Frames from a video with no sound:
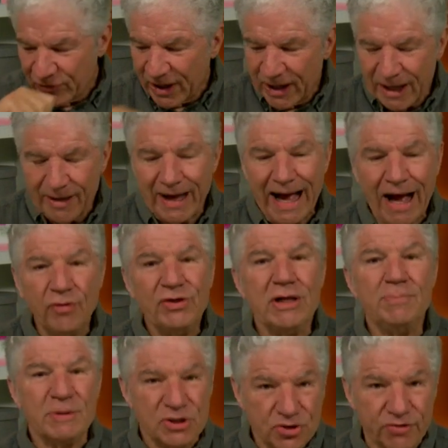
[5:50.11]
Uh, how
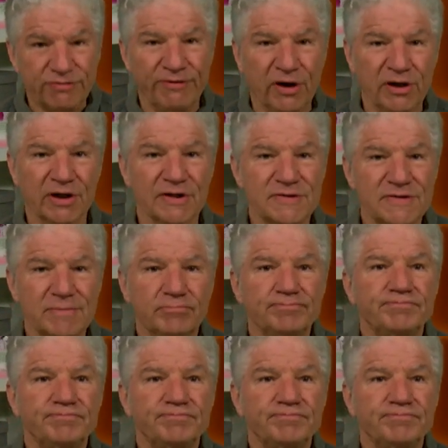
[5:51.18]
deep is your fungus?